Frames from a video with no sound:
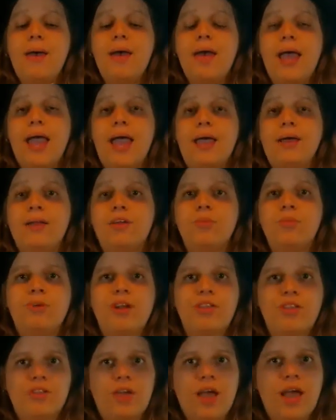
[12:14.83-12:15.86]
and her
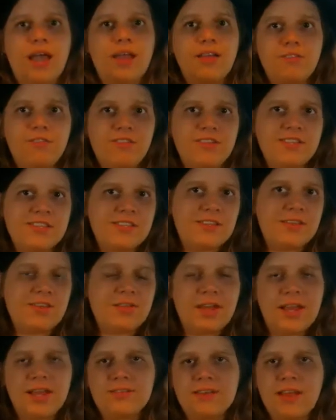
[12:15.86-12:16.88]
brother kind of
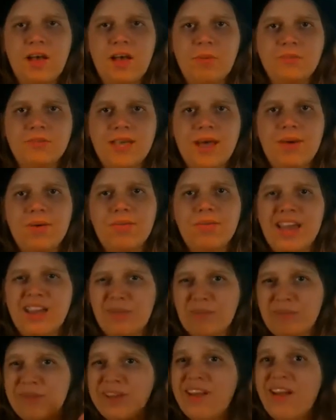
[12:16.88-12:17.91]
facilitates and helps out with that,
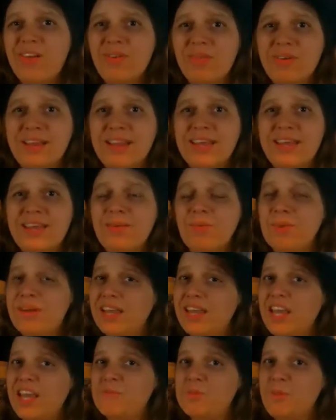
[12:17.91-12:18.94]
but not really. When he
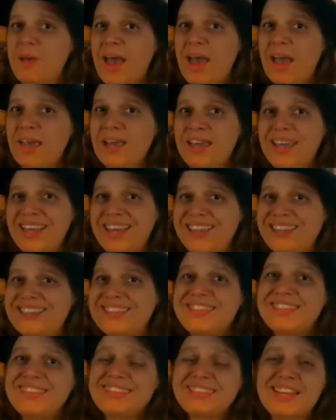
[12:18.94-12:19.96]
comes back, he
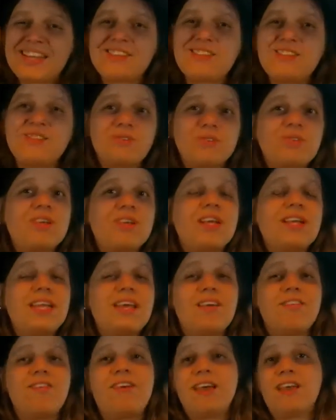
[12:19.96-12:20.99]
doesn't really
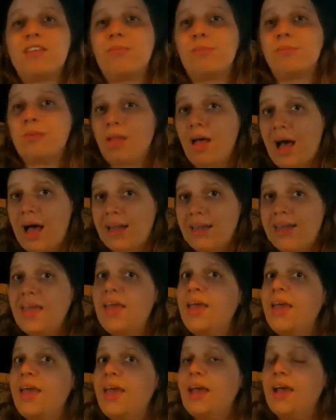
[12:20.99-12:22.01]
affect the plot.
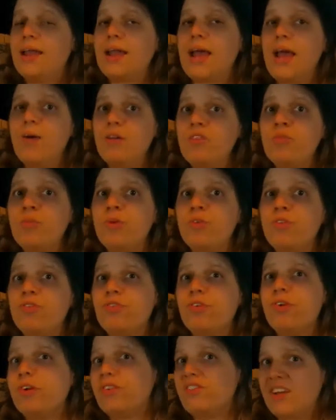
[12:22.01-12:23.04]
And I would have
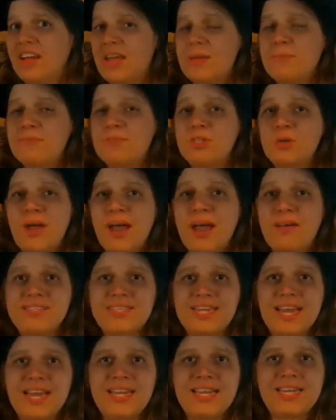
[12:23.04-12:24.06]
preferred for him to have
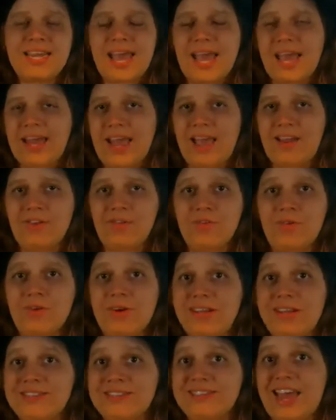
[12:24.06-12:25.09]
stayed dead and for
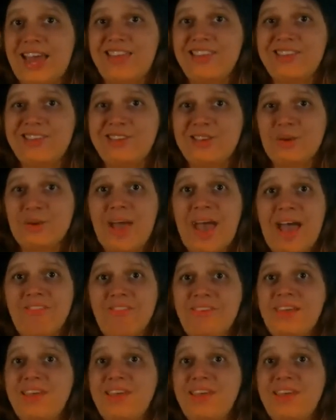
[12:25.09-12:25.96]
his death to have...